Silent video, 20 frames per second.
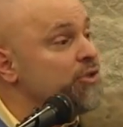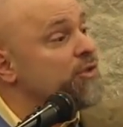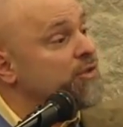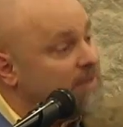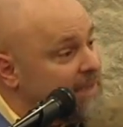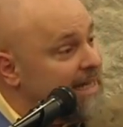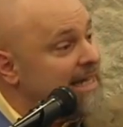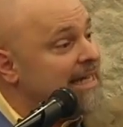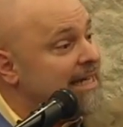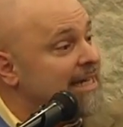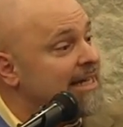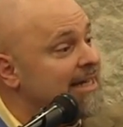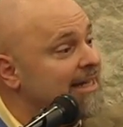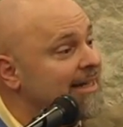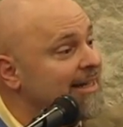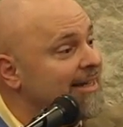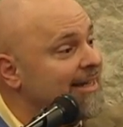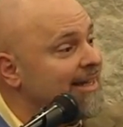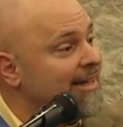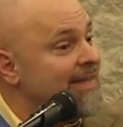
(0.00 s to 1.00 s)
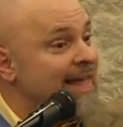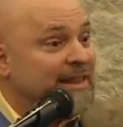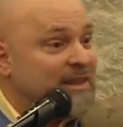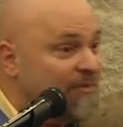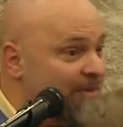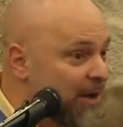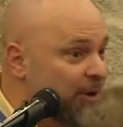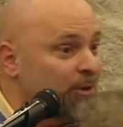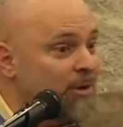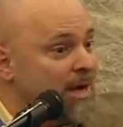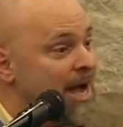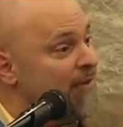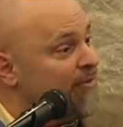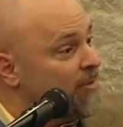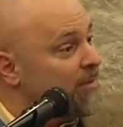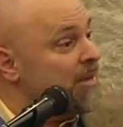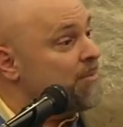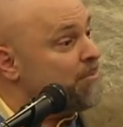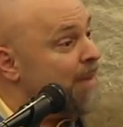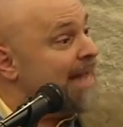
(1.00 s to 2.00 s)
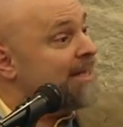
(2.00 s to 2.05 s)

you see that the federal government,